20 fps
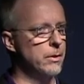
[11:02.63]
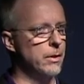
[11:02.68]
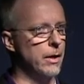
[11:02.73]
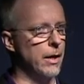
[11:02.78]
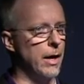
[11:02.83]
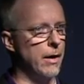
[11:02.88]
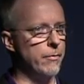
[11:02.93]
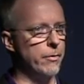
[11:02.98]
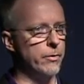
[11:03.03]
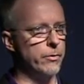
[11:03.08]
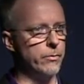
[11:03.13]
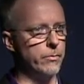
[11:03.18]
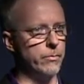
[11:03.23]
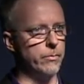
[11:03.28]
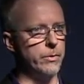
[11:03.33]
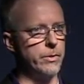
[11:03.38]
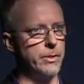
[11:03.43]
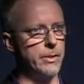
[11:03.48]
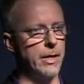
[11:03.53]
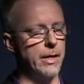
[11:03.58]
I often
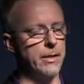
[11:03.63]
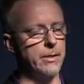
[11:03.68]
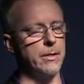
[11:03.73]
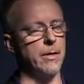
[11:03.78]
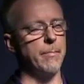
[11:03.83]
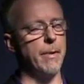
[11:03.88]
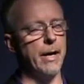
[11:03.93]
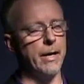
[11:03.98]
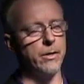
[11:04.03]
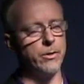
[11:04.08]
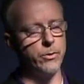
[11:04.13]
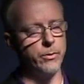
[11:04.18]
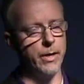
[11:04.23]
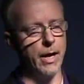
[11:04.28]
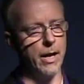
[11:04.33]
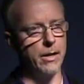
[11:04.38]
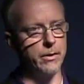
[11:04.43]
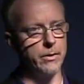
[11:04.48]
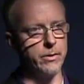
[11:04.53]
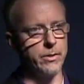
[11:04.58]
take a step back into
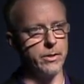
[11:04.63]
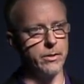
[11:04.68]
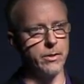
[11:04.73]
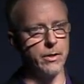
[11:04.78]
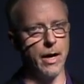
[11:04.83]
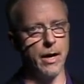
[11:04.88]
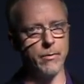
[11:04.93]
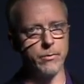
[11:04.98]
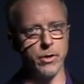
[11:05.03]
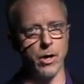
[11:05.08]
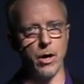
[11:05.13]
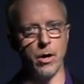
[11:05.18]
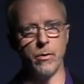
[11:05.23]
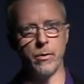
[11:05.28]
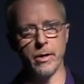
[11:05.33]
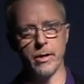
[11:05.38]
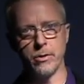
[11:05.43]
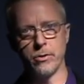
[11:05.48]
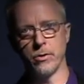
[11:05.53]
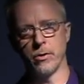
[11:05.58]
analysis. And I was
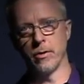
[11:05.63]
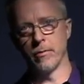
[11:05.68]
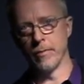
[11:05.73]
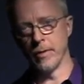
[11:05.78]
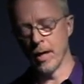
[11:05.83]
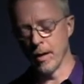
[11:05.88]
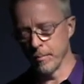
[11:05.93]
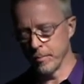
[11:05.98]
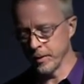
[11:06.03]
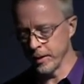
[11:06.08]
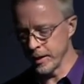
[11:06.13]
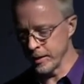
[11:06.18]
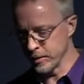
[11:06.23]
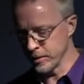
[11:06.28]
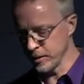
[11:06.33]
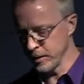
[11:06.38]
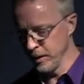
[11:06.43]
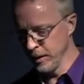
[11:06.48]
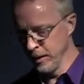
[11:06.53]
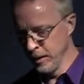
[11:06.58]
already sort of in that place